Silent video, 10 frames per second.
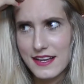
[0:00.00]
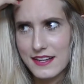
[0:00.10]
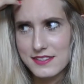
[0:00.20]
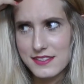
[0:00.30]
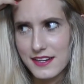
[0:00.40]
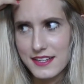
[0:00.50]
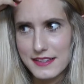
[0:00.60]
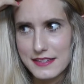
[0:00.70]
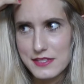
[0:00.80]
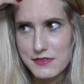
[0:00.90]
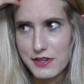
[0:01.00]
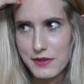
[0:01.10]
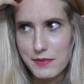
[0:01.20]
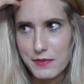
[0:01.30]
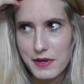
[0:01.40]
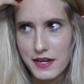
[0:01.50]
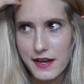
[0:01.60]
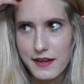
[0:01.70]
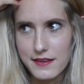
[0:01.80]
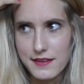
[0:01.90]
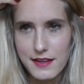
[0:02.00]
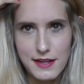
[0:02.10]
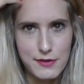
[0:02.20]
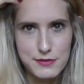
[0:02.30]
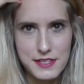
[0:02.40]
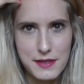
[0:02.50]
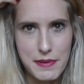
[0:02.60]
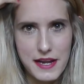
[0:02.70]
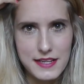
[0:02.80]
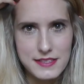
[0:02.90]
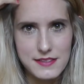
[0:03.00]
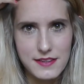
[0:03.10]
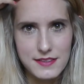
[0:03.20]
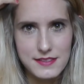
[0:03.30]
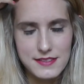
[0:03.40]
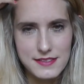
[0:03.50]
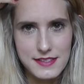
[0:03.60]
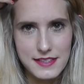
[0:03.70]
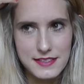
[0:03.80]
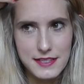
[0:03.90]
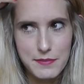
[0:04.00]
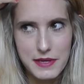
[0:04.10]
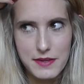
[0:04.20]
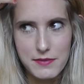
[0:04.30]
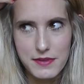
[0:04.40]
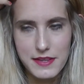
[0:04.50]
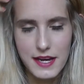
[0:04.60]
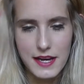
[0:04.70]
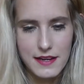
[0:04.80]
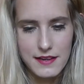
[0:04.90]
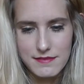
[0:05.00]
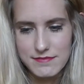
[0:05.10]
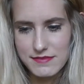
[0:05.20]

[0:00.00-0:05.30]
outside in this room on my own. And obviously the panic starts to set in a bit with that. And